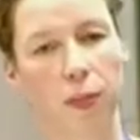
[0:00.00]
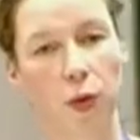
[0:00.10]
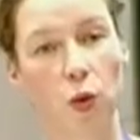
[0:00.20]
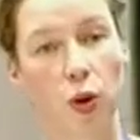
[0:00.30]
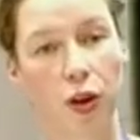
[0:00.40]

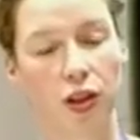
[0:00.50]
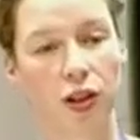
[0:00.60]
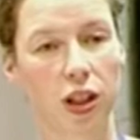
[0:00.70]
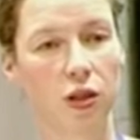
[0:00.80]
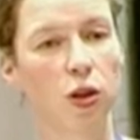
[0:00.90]
the
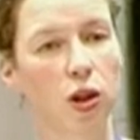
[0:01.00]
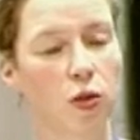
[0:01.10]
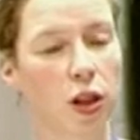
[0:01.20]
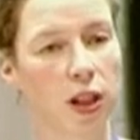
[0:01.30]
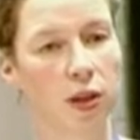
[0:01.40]
world, and not
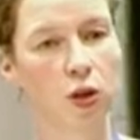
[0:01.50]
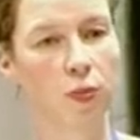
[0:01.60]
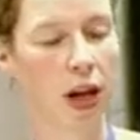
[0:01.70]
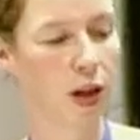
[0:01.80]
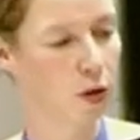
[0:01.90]
only in the
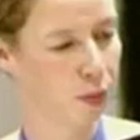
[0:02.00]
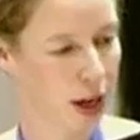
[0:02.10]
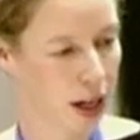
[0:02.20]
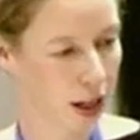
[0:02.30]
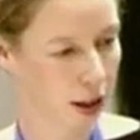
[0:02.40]
domain of
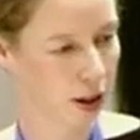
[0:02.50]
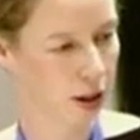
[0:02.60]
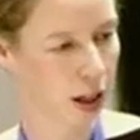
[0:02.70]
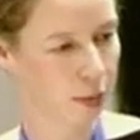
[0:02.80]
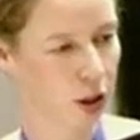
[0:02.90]
pain. So
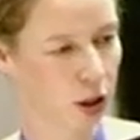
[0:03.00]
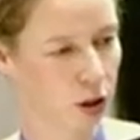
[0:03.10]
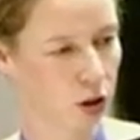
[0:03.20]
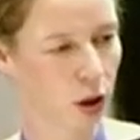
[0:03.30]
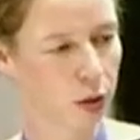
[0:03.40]
let me
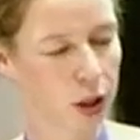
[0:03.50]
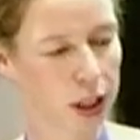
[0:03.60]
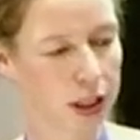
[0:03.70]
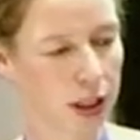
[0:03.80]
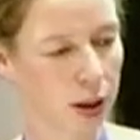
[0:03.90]
just show you an
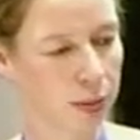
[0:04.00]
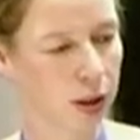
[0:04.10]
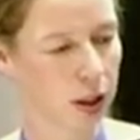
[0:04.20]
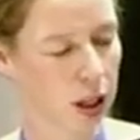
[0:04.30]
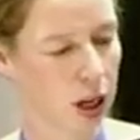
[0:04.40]

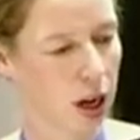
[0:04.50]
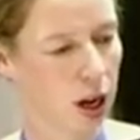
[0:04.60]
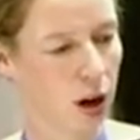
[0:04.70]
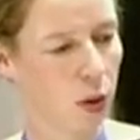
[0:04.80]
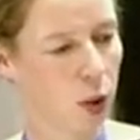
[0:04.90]
example
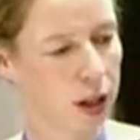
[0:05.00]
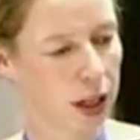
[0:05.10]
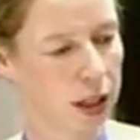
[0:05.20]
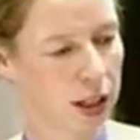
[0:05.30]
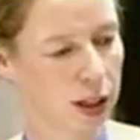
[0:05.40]
where
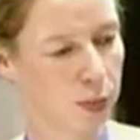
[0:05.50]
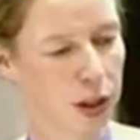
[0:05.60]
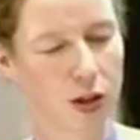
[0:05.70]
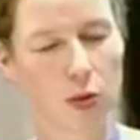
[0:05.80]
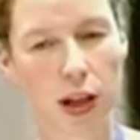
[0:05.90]
that has
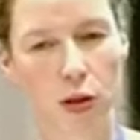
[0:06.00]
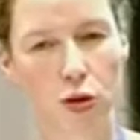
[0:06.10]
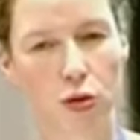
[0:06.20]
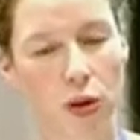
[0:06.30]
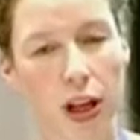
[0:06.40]
been quite
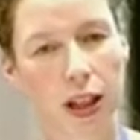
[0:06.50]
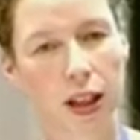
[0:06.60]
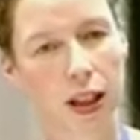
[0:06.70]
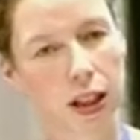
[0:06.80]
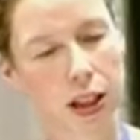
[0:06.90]

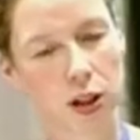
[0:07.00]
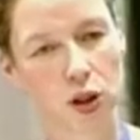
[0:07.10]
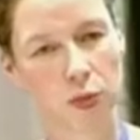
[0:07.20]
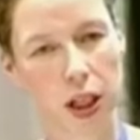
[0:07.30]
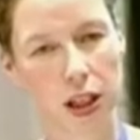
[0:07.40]
striking, at least
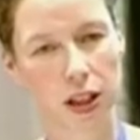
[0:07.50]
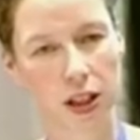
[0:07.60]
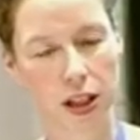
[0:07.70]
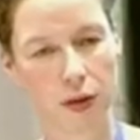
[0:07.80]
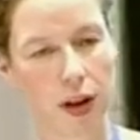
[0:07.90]
to me. It
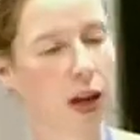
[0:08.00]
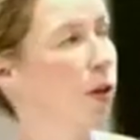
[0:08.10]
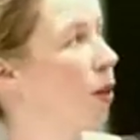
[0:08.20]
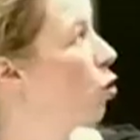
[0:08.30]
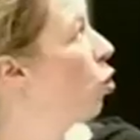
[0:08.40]
doesn't have
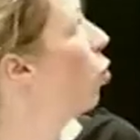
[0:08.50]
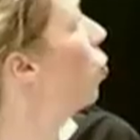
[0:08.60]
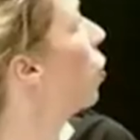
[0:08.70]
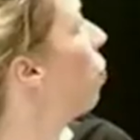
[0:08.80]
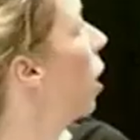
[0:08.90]
anything to do
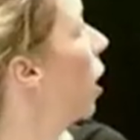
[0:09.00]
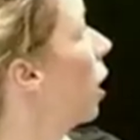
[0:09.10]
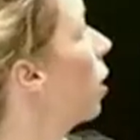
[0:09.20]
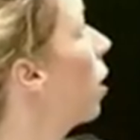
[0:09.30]
with pain.